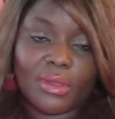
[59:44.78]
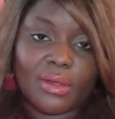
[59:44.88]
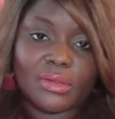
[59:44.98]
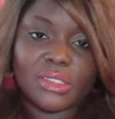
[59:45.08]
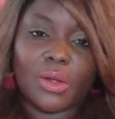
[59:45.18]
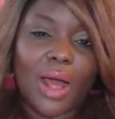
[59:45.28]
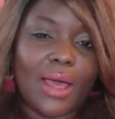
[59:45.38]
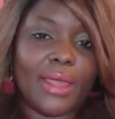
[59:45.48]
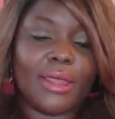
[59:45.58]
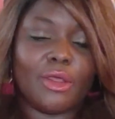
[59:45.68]
So
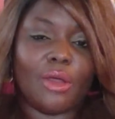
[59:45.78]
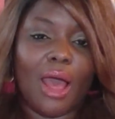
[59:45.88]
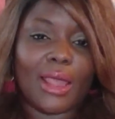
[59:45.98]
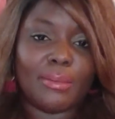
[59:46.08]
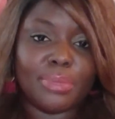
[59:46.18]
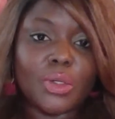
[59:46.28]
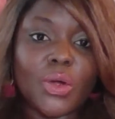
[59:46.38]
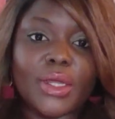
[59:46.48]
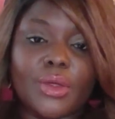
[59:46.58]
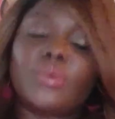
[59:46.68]
I I implore
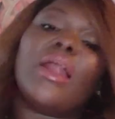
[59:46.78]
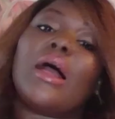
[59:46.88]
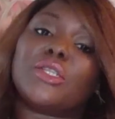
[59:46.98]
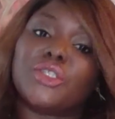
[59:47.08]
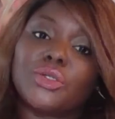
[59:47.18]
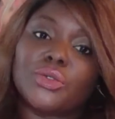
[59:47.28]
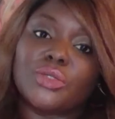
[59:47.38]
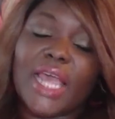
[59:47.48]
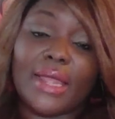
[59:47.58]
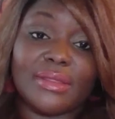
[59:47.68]
you not to
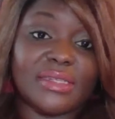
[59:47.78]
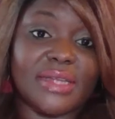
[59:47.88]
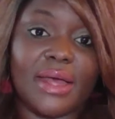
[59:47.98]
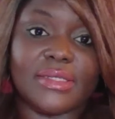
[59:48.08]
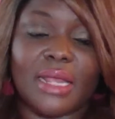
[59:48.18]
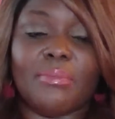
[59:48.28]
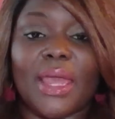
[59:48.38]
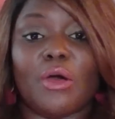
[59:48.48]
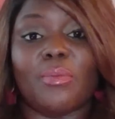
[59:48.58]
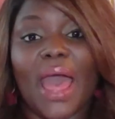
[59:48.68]
take this as a
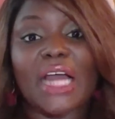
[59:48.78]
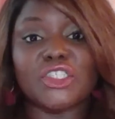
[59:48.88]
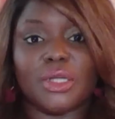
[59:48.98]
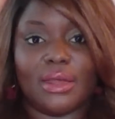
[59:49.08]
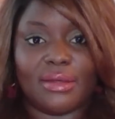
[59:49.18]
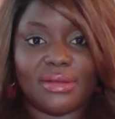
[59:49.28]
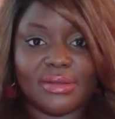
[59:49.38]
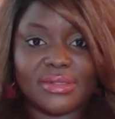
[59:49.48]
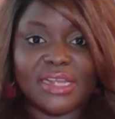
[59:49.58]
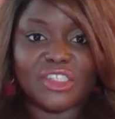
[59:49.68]
male bashing
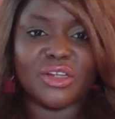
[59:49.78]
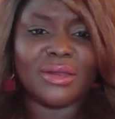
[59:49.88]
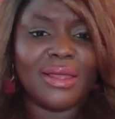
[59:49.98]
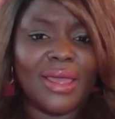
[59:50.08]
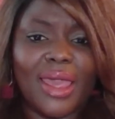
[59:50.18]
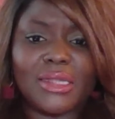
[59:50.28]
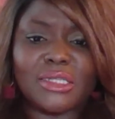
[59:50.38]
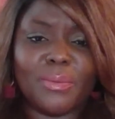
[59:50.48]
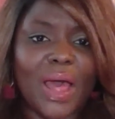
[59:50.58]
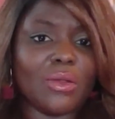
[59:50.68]
session. It's
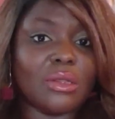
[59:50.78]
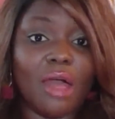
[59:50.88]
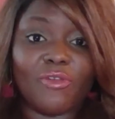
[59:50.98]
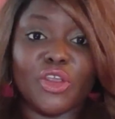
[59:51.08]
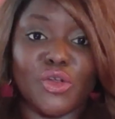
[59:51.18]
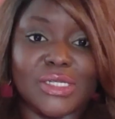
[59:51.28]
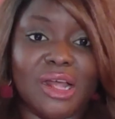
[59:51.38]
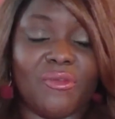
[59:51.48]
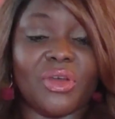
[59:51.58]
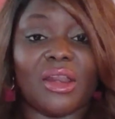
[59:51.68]
about loving
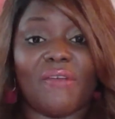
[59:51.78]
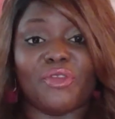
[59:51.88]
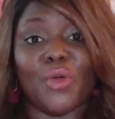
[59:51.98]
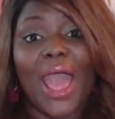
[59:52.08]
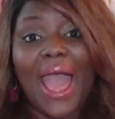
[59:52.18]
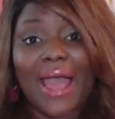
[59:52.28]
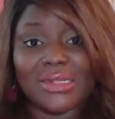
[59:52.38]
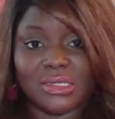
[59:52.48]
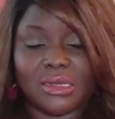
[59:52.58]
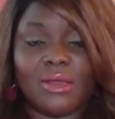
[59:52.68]
yourself enough to
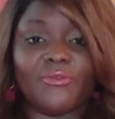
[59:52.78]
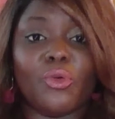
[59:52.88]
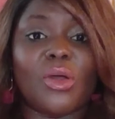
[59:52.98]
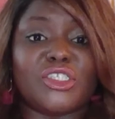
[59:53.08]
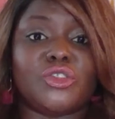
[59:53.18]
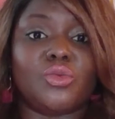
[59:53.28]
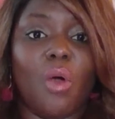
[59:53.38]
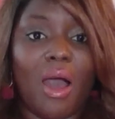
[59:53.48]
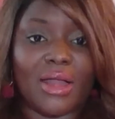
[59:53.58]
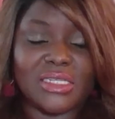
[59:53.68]
ask for what you
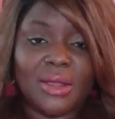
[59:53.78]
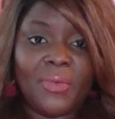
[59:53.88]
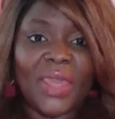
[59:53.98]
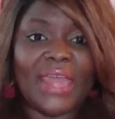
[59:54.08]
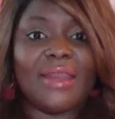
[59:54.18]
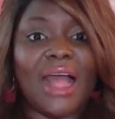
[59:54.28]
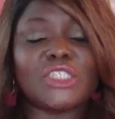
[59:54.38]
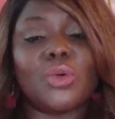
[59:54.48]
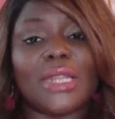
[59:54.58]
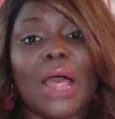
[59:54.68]
want and not
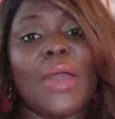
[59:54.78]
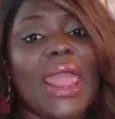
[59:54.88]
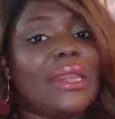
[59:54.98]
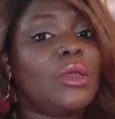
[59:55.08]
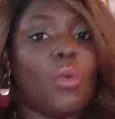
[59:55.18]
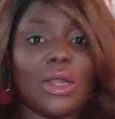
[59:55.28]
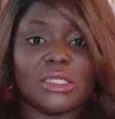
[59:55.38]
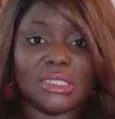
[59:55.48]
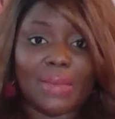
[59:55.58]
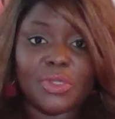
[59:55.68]
to allow anyone to
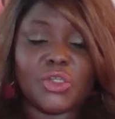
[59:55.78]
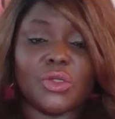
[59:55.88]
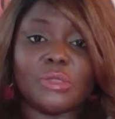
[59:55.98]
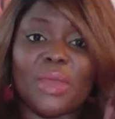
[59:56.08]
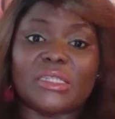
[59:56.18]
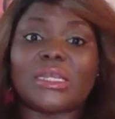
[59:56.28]
step into your space.